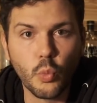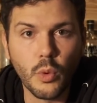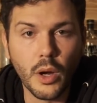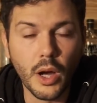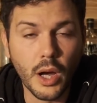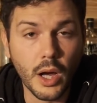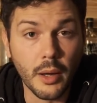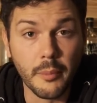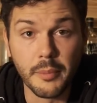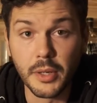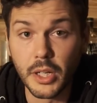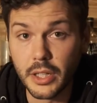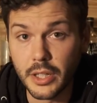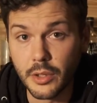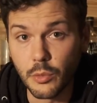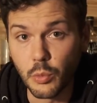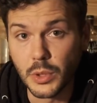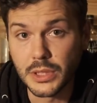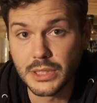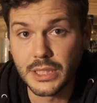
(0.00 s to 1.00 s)

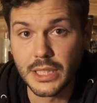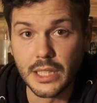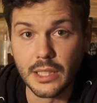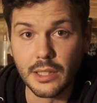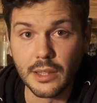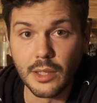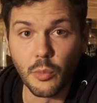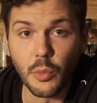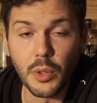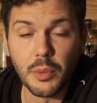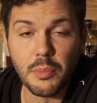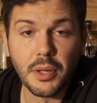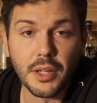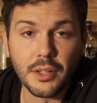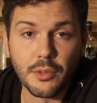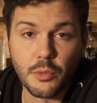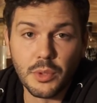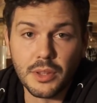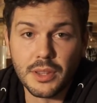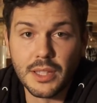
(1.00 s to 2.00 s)
American whiskey that we
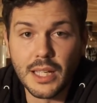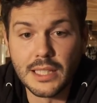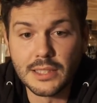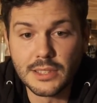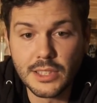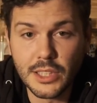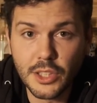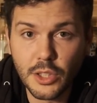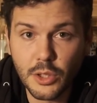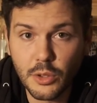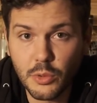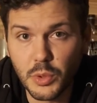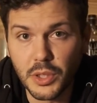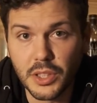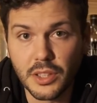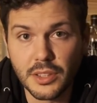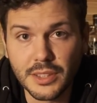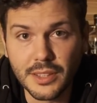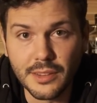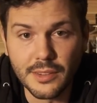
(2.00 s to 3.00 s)
picked with Dancing Goat. We
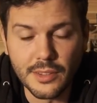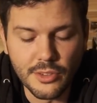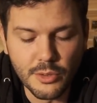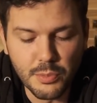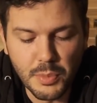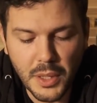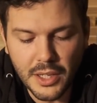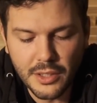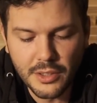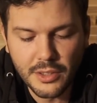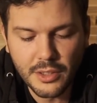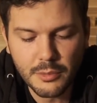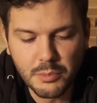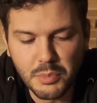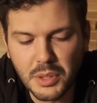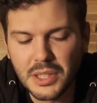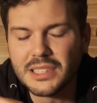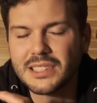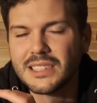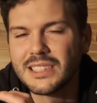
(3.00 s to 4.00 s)
called it the Spaniard,
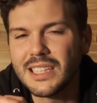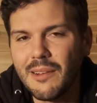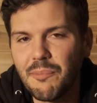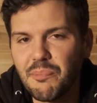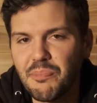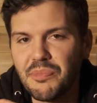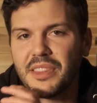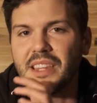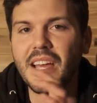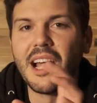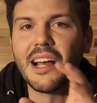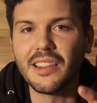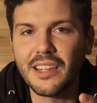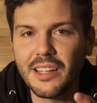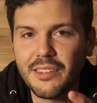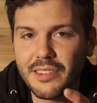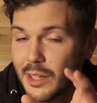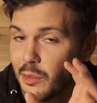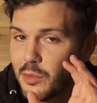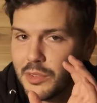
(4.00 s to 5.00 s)
but it's not
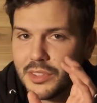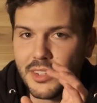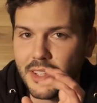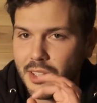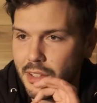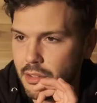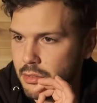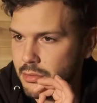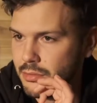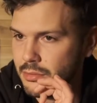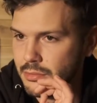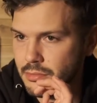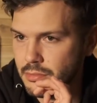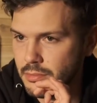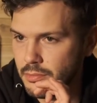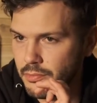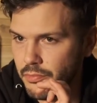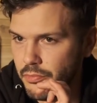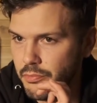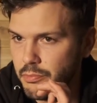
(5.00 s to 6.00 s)
that. That one's like
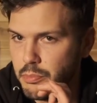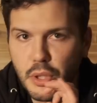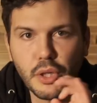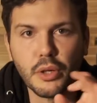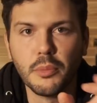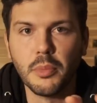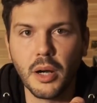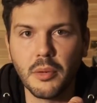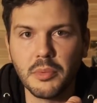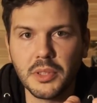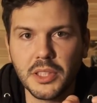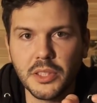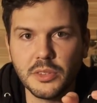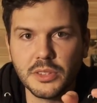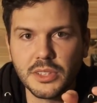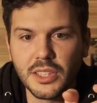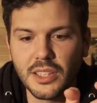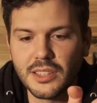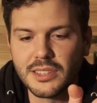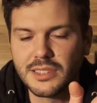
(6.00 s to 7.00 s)
pure barbecue
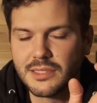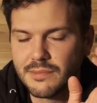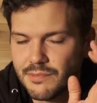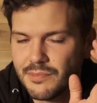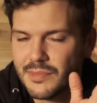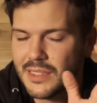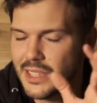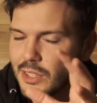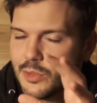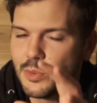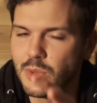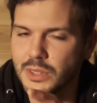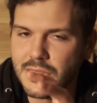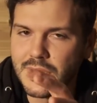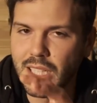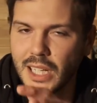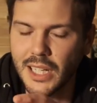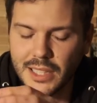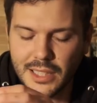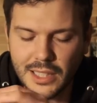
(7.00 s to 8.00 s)
sauce. This one's
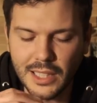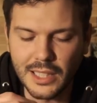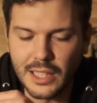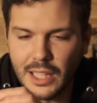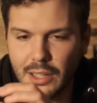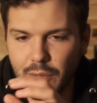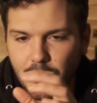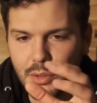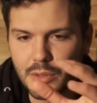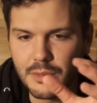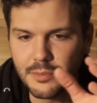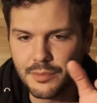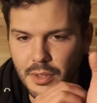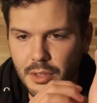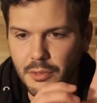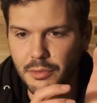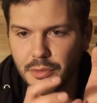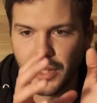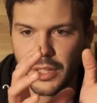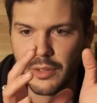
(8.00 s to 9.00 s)
not at that level.
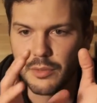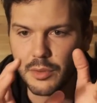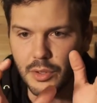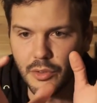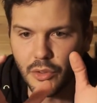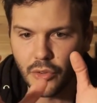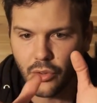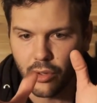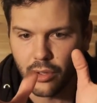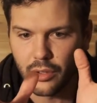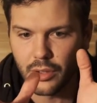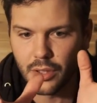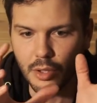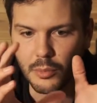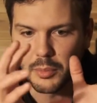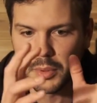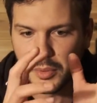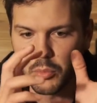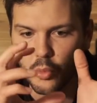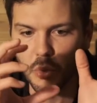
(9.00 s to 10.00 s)
The flavors are a
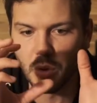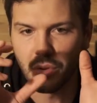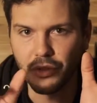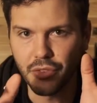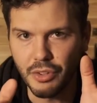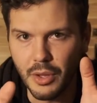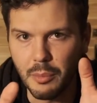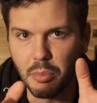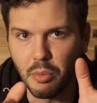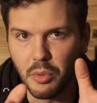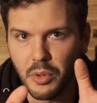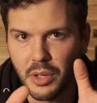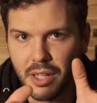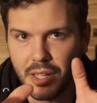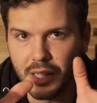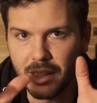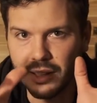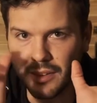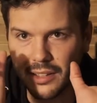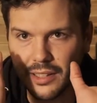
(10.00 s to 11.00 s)
little bit more
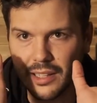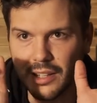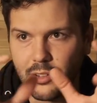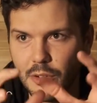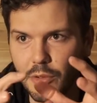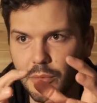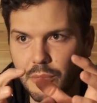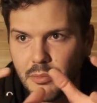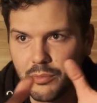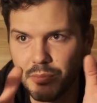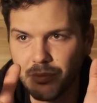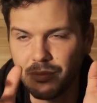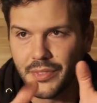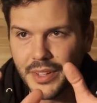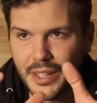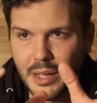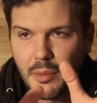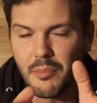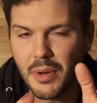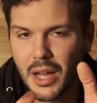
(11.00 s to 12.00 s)
separated, and they don't
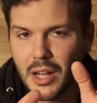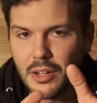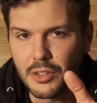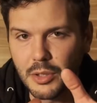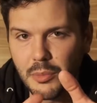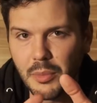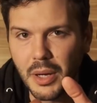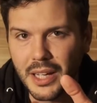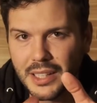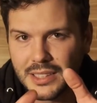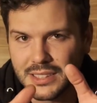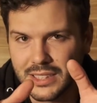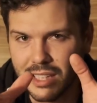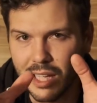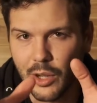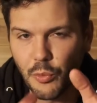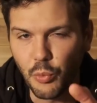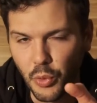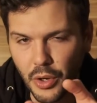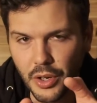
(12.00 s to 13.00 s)
like amalgamize in
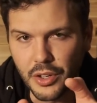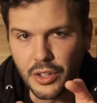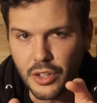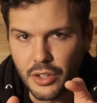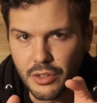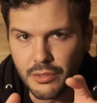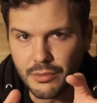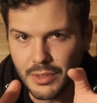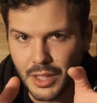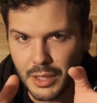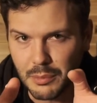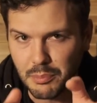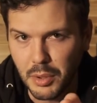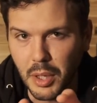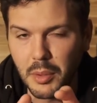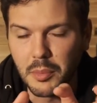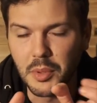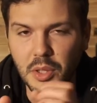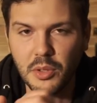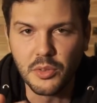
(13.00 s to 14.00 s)
that one like
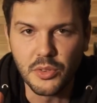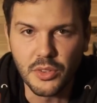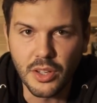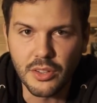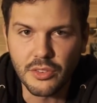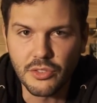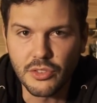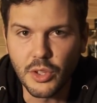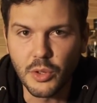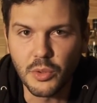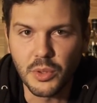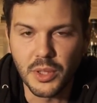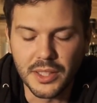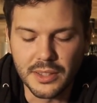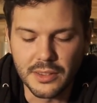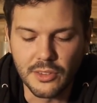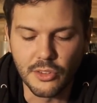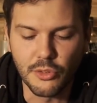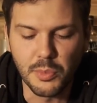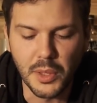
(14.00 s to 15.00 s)
barbecue sauce note
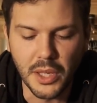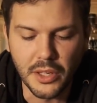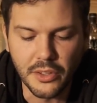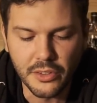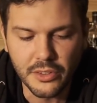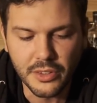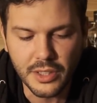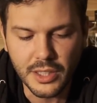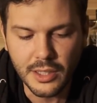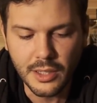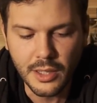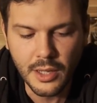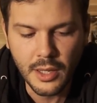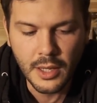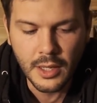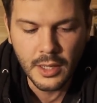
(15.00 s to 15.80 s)
like the Spaniard did.